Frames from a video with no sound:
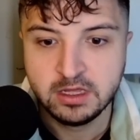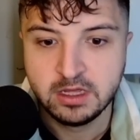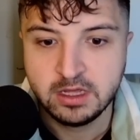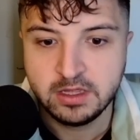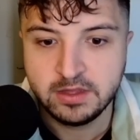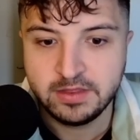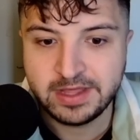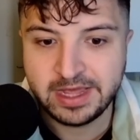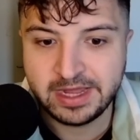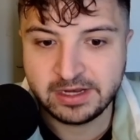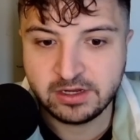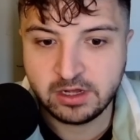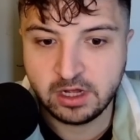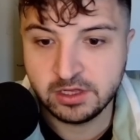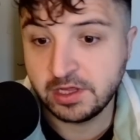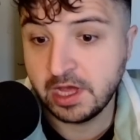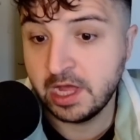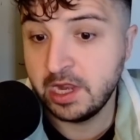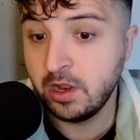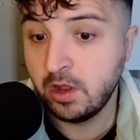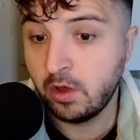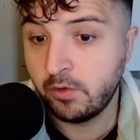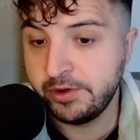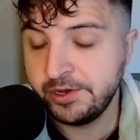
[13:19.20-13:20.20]
then cards like
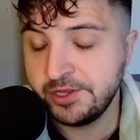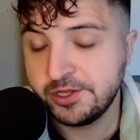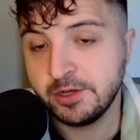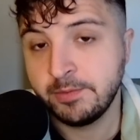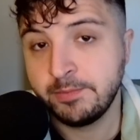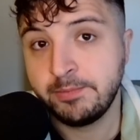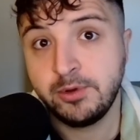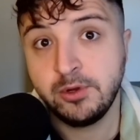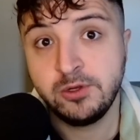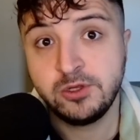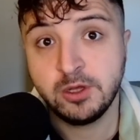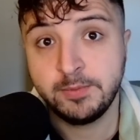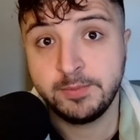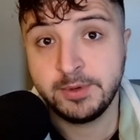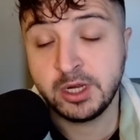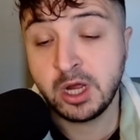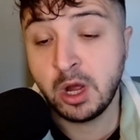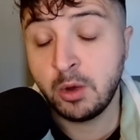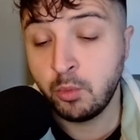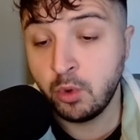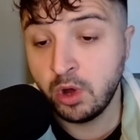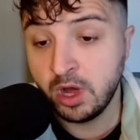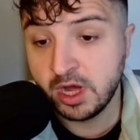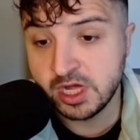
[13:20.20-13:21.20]
Lawrence and Pluto become
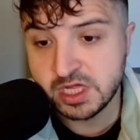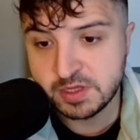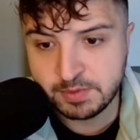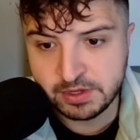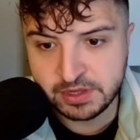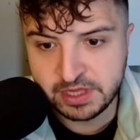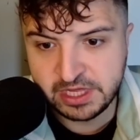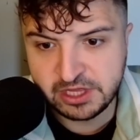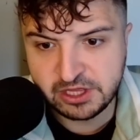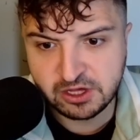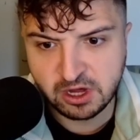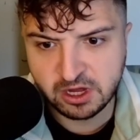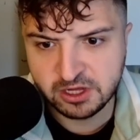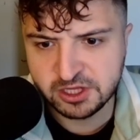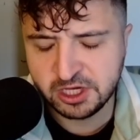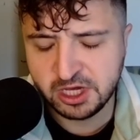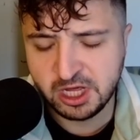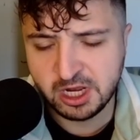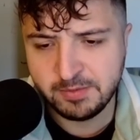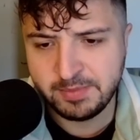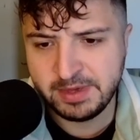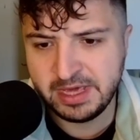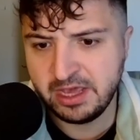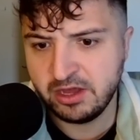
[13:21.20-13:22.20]
worse. But these cards are going to
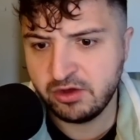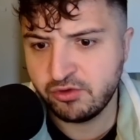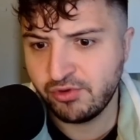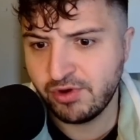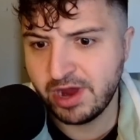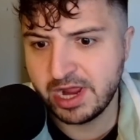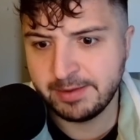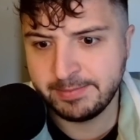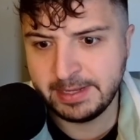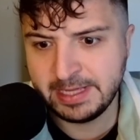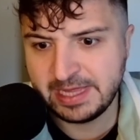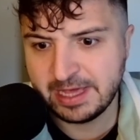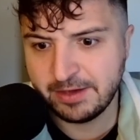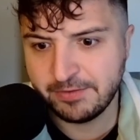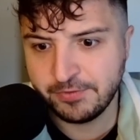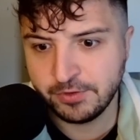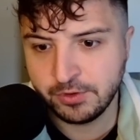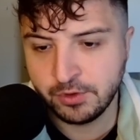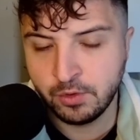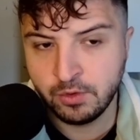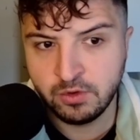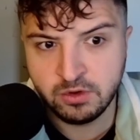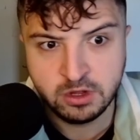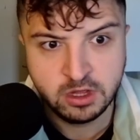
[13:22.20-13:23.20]
be incredibly
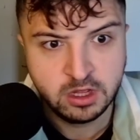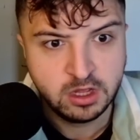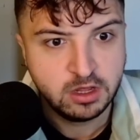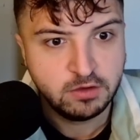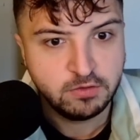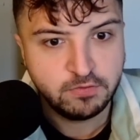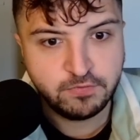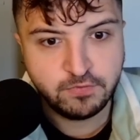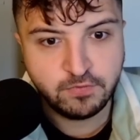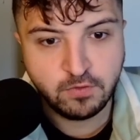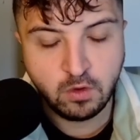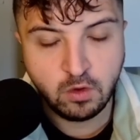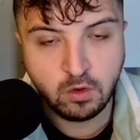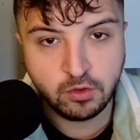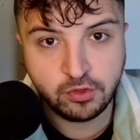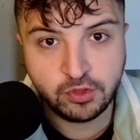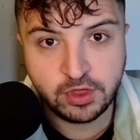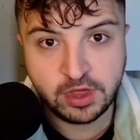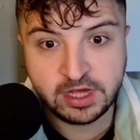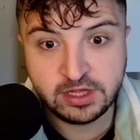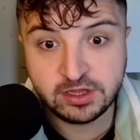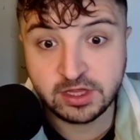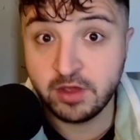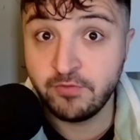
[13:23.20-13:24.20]
difficult for
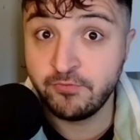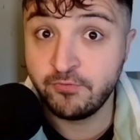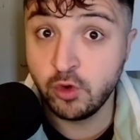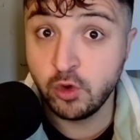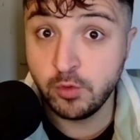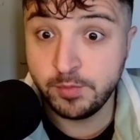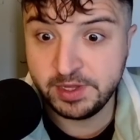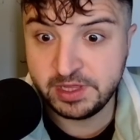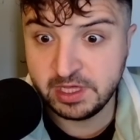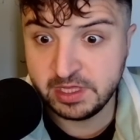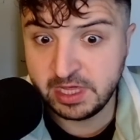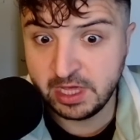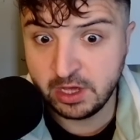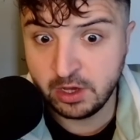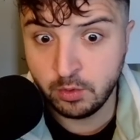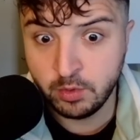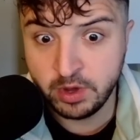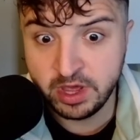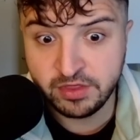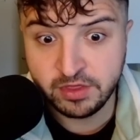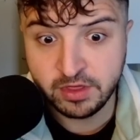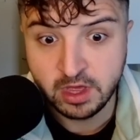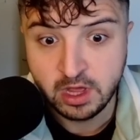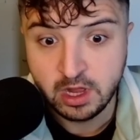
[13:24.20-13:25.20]
things like Ruby to deal
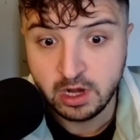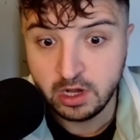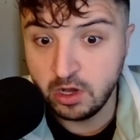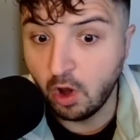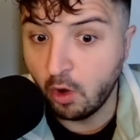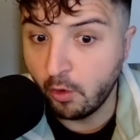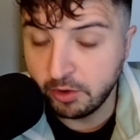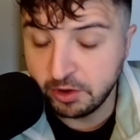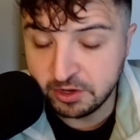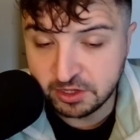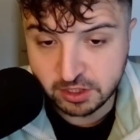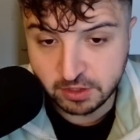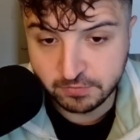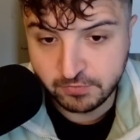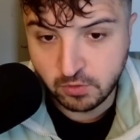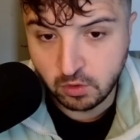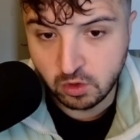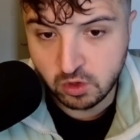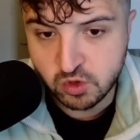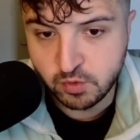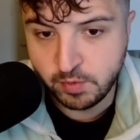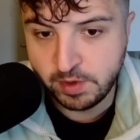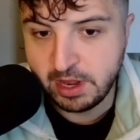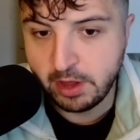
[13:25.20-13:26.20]
with. Lawrence, of
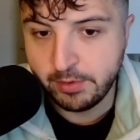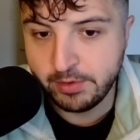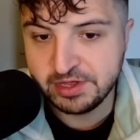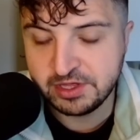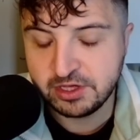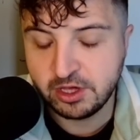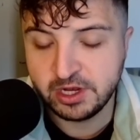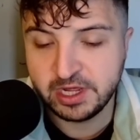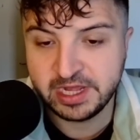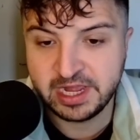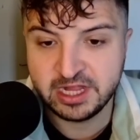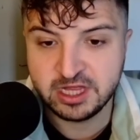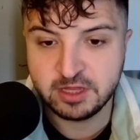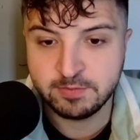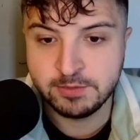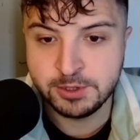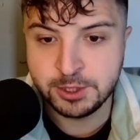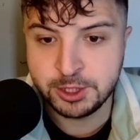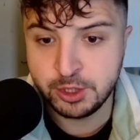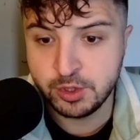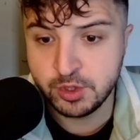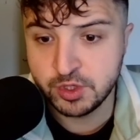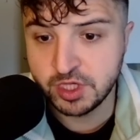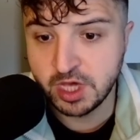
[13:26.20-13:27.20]
course, we know is good against
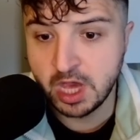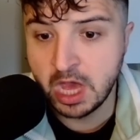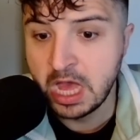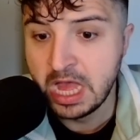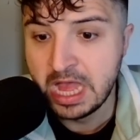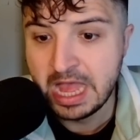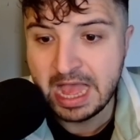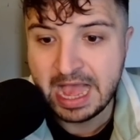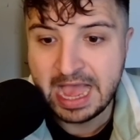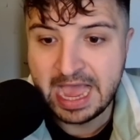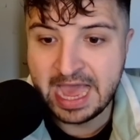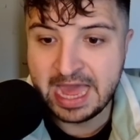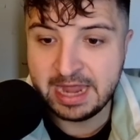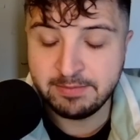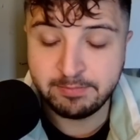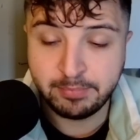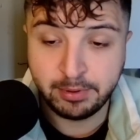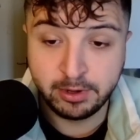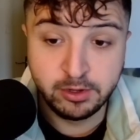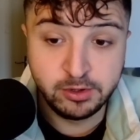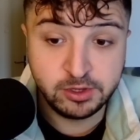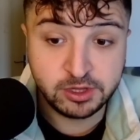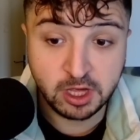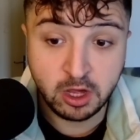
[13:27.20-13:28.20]
Medusa. And
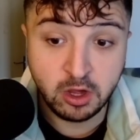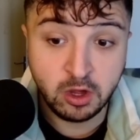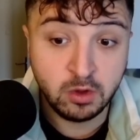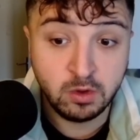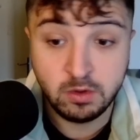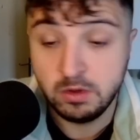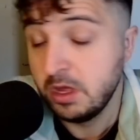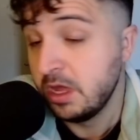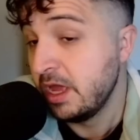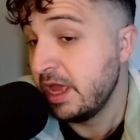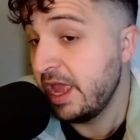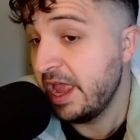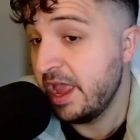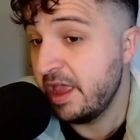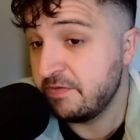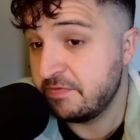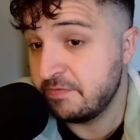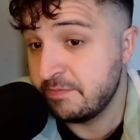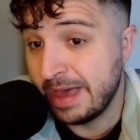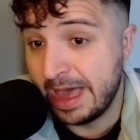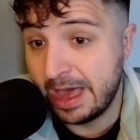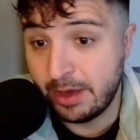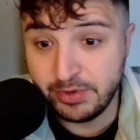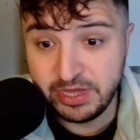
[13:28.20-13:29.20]
Pluto, if
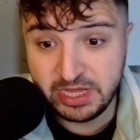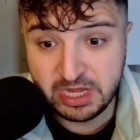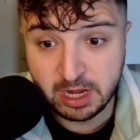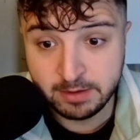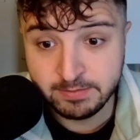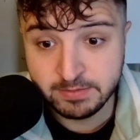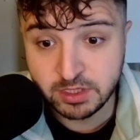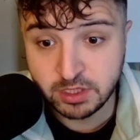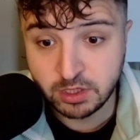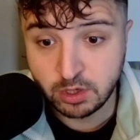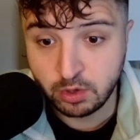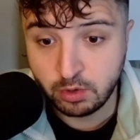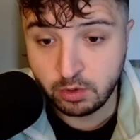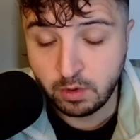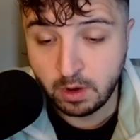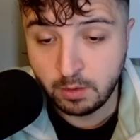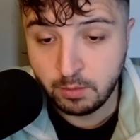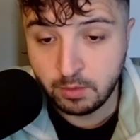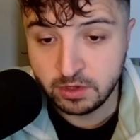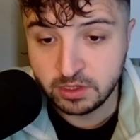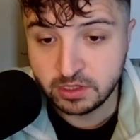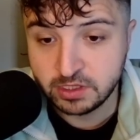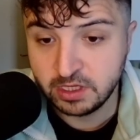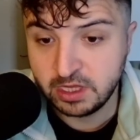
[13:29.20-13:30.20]
Maui comes through and
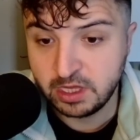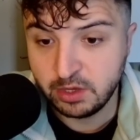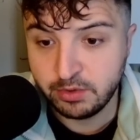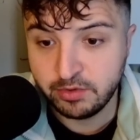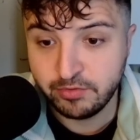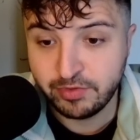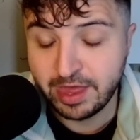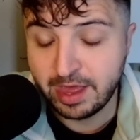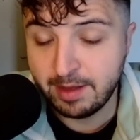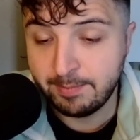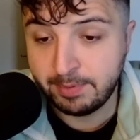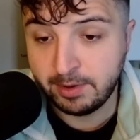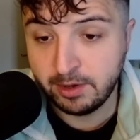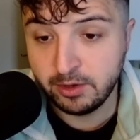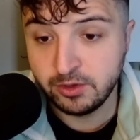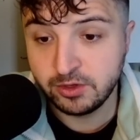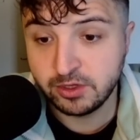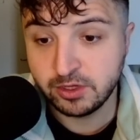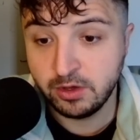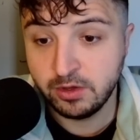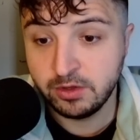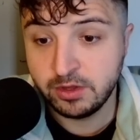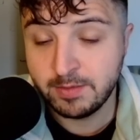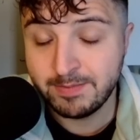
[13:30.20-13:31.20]
wants to deal with that
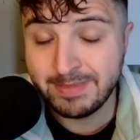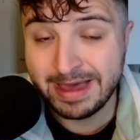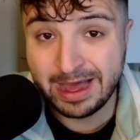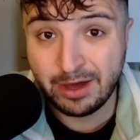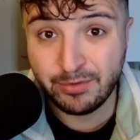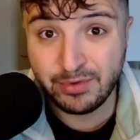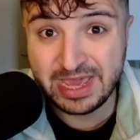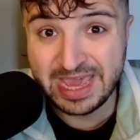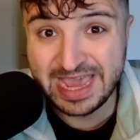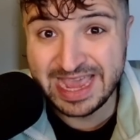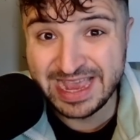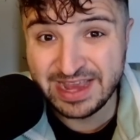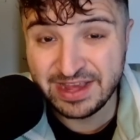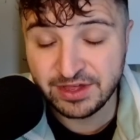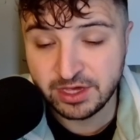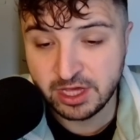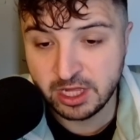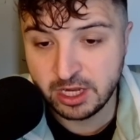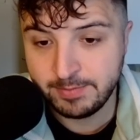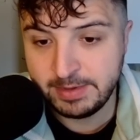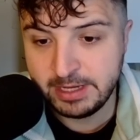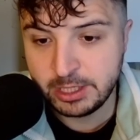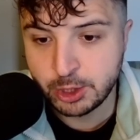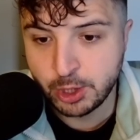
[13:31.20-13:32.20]
Pluto, the Maui is going to
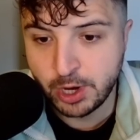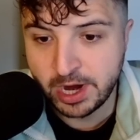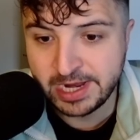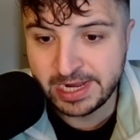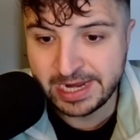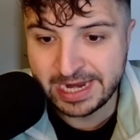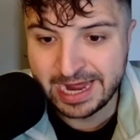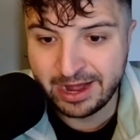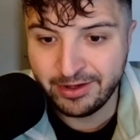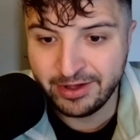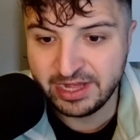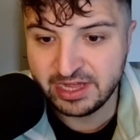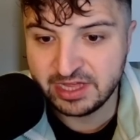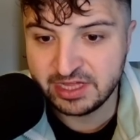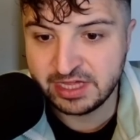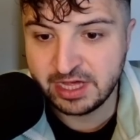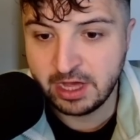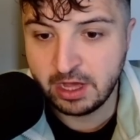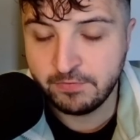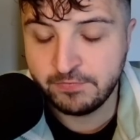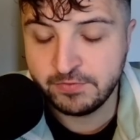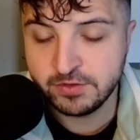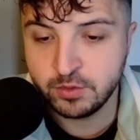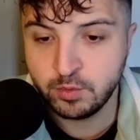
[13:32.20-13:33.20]
be traded out
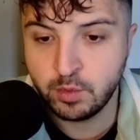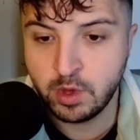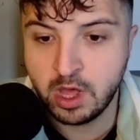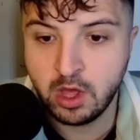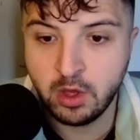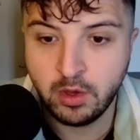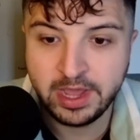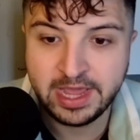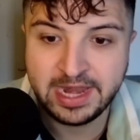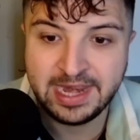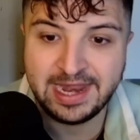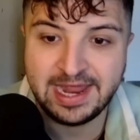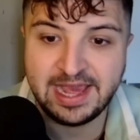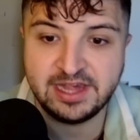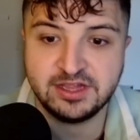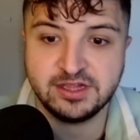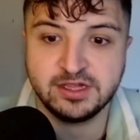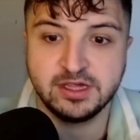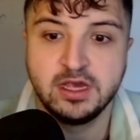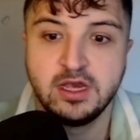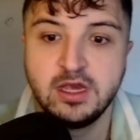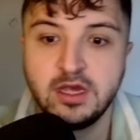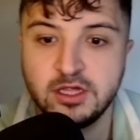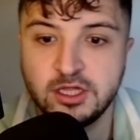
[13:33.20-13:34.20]
itself as well, unless
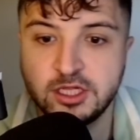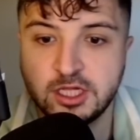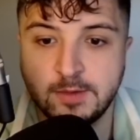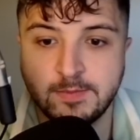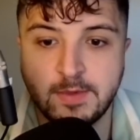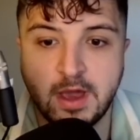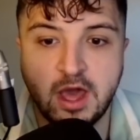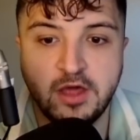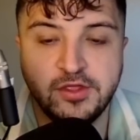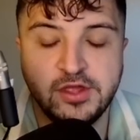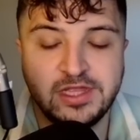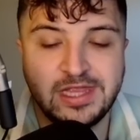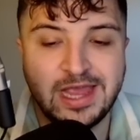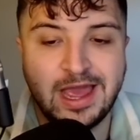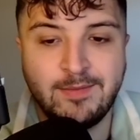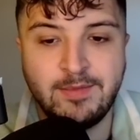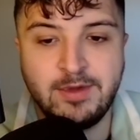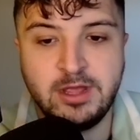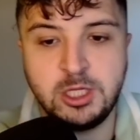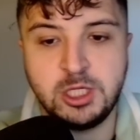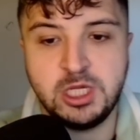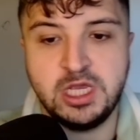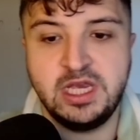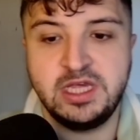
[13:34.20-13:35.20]
some other
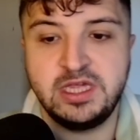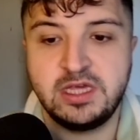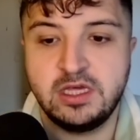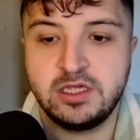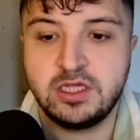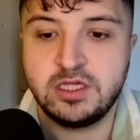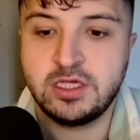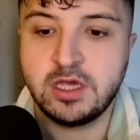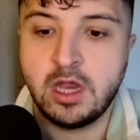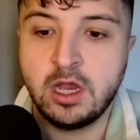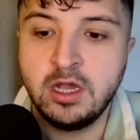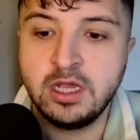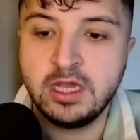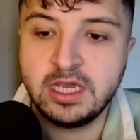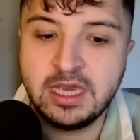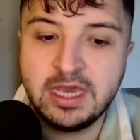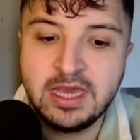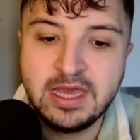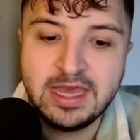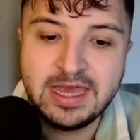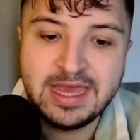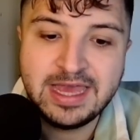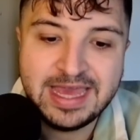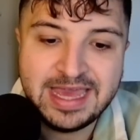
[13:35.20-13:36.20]
damage is sunk
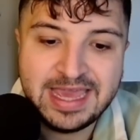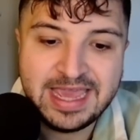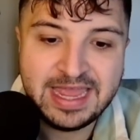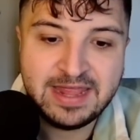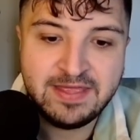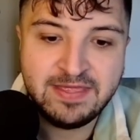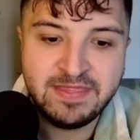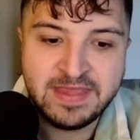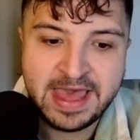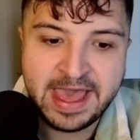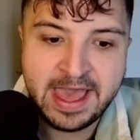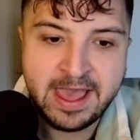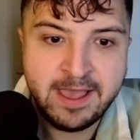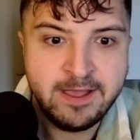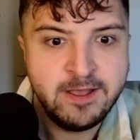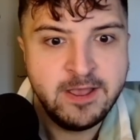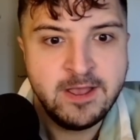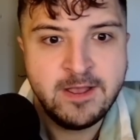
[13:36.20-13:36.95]
in there.